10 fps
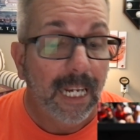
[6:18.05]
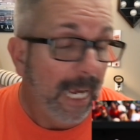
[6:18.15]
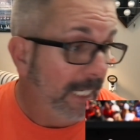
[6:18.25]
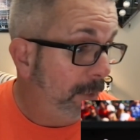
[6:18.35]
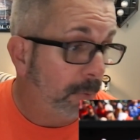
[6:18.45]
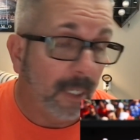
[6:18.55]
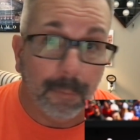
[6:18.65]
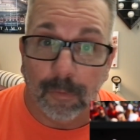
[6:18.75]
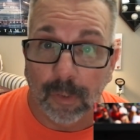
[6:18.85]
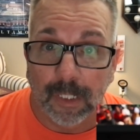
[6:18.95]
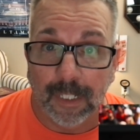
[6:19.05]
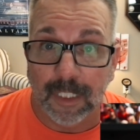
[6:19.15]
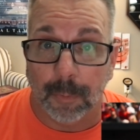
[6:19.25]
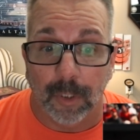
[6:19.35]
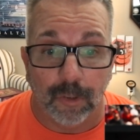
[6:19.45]
And he's put up a really
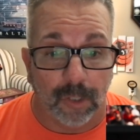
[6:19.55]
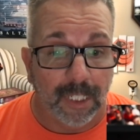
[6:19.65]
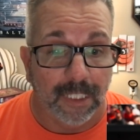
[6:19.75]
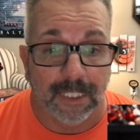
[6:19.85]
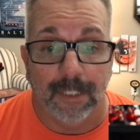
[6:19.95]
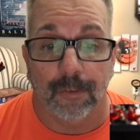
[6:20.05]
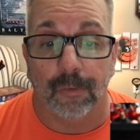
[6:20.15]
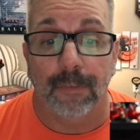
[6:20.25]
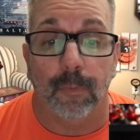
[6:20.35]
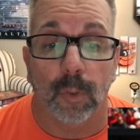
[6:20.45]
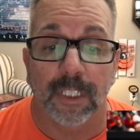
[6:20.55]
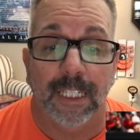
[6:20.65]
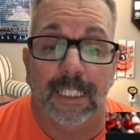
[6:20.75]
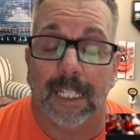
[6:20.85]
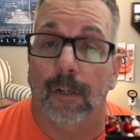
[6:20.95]
nice spring training. He's hitting
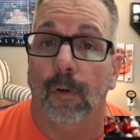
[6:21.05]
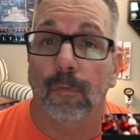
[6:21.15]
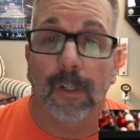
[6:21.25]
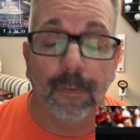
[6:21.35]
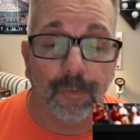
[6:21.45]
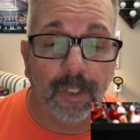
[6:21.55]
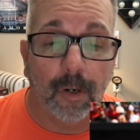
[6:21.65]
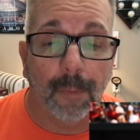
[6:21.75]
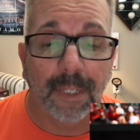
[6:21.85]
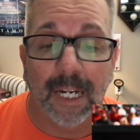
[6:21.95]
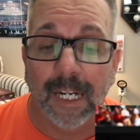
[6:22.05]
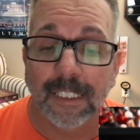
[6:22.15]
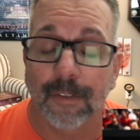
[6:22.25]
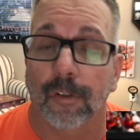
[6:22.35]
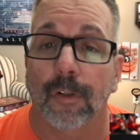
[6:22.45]
314. He's got a home run, 3
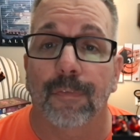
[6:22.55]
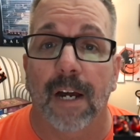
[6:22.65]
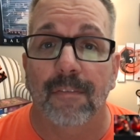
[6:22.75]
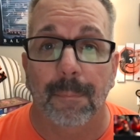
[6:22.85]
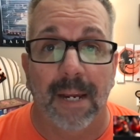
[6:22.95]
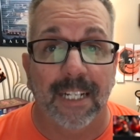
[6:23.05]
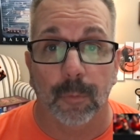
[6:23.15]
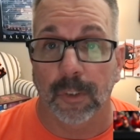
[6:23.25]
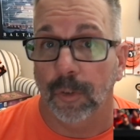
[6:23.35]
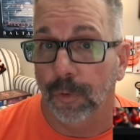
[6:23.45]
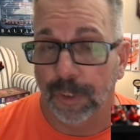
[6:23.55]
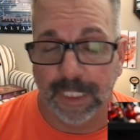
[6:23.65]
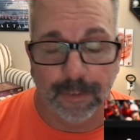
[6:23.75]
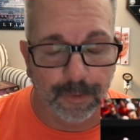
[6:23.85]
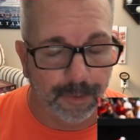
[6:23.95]
RBIs, and 35 at-bats with 2
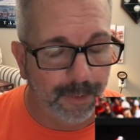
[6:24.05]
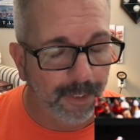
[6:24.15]
steals.